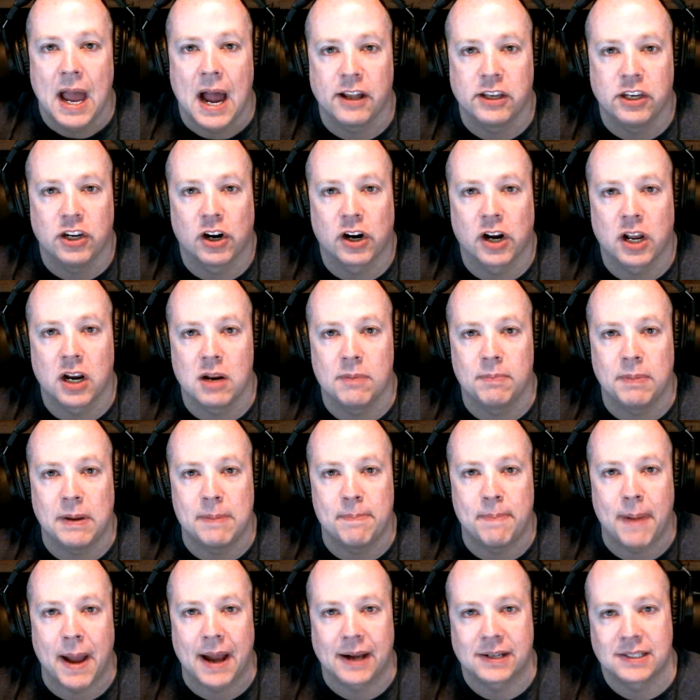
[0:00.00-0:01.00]
You're going to be
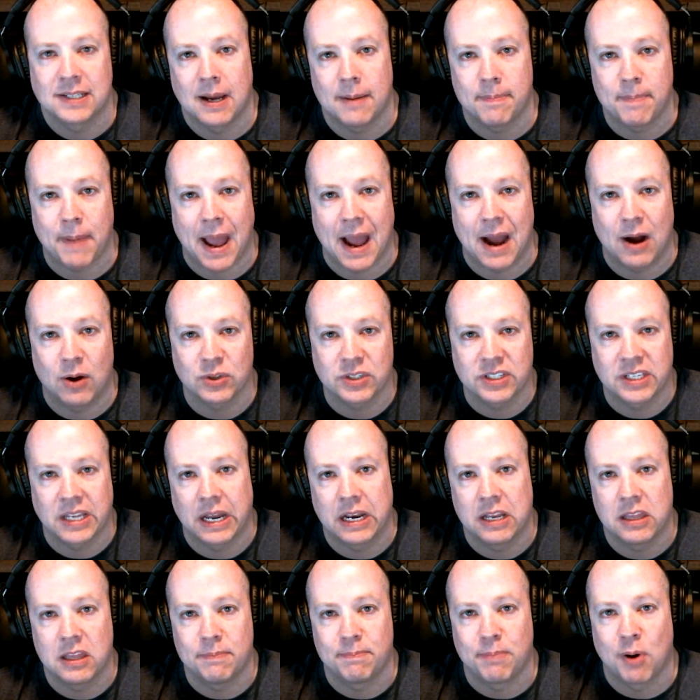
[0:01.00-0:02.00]
backed up
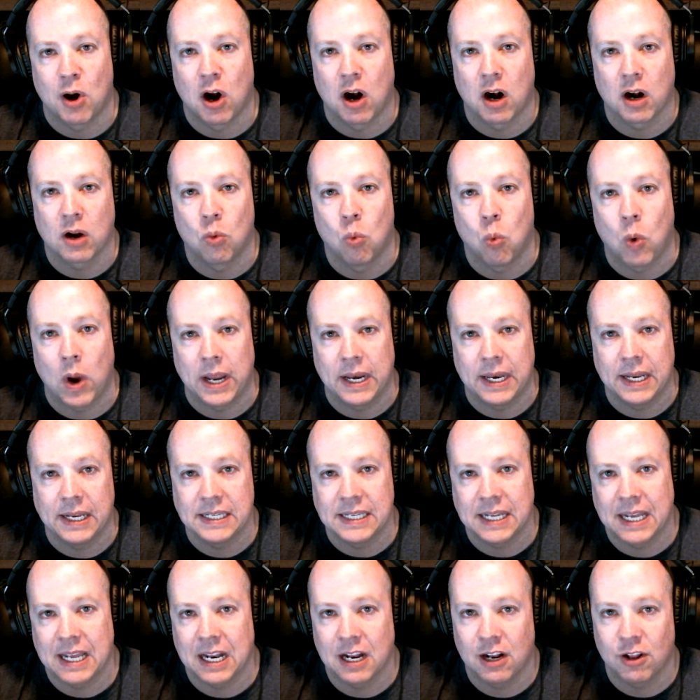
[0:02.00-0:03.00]
outside of the park waiting
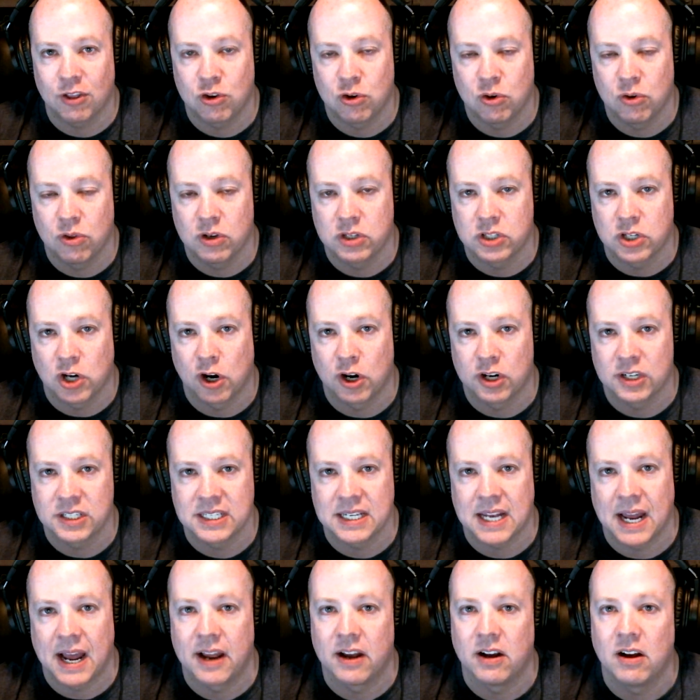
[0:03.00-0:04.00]
to get in through the
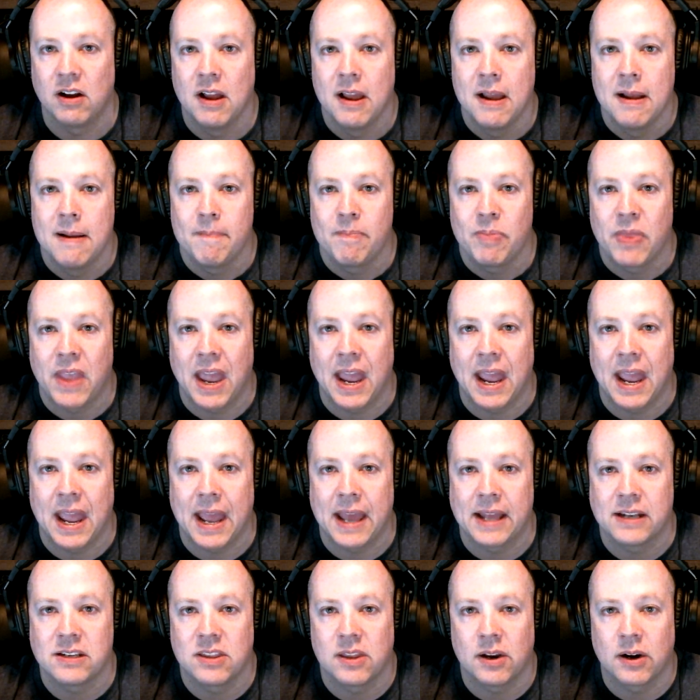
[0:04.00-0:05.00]
turnstile,
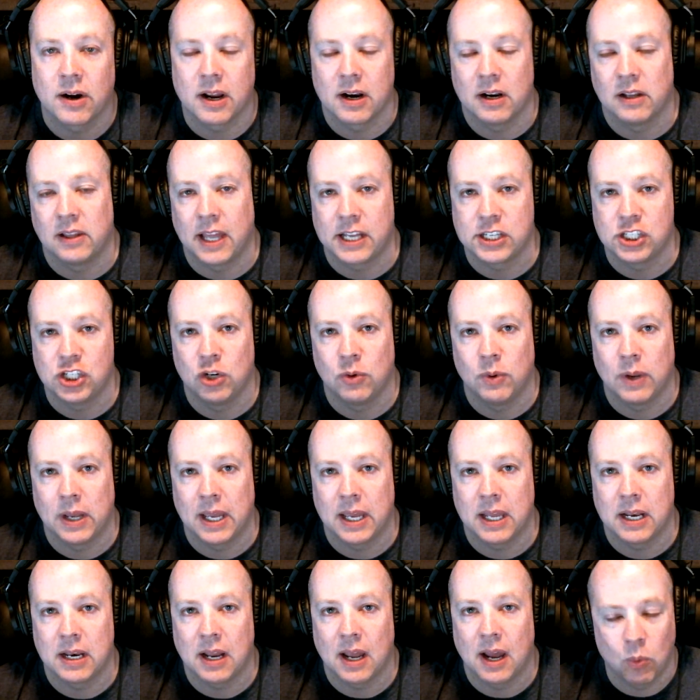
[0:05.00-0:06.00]
and they're going to let you
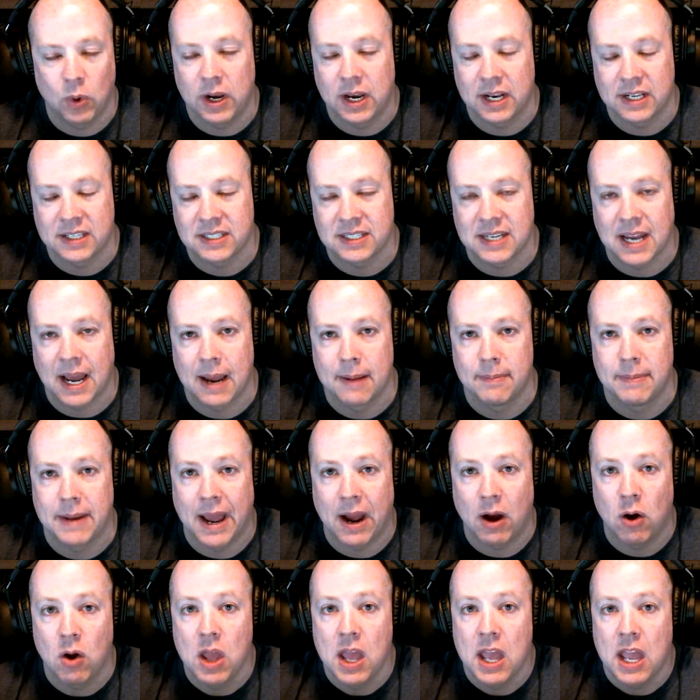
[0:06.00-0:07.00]
in when it's time.
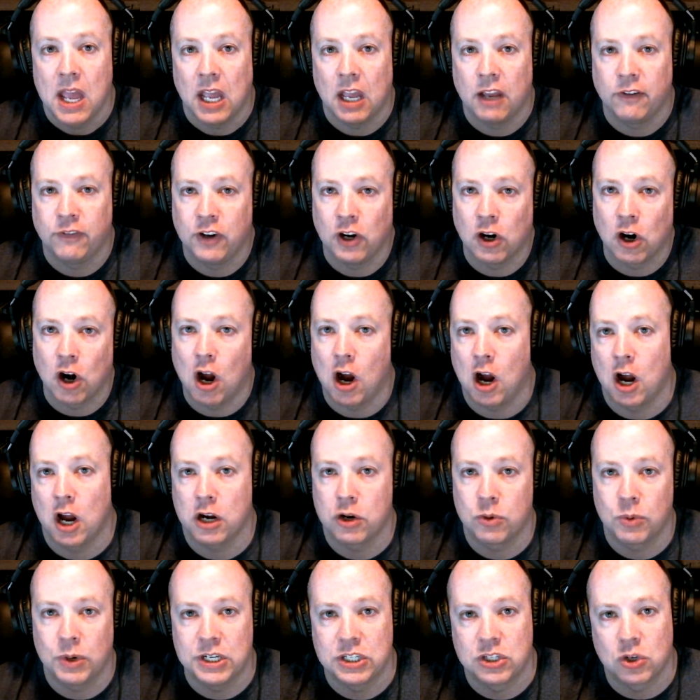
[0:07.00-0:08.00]
Now, if you're
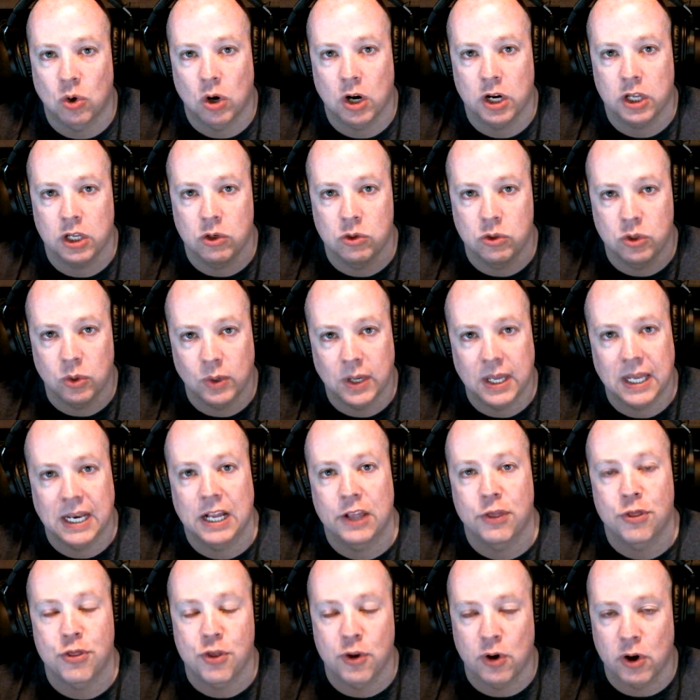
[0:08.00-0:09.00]
on resort, you do get
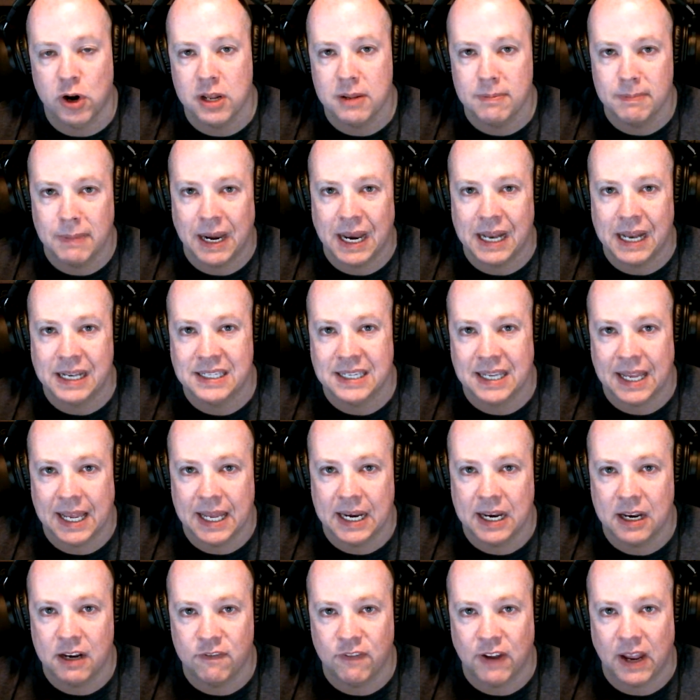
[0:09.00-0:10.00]
in 30 minutes
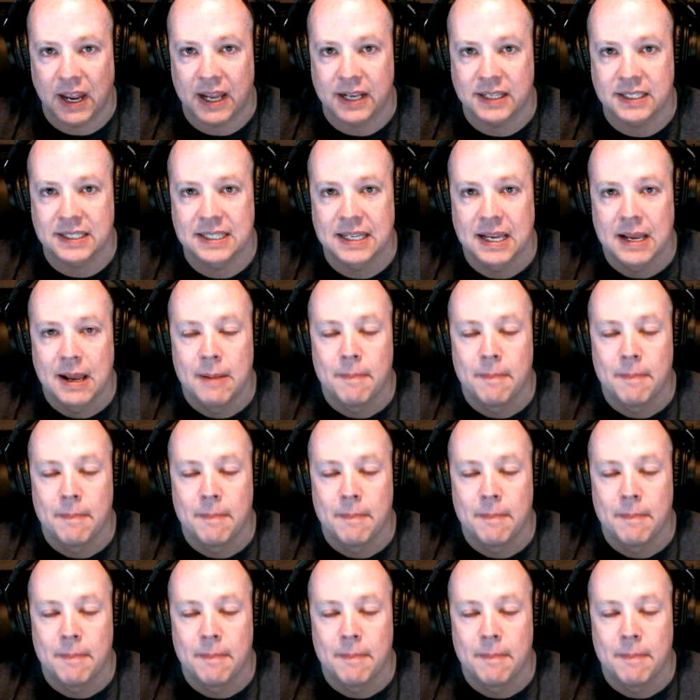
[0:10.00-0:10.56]
in advance.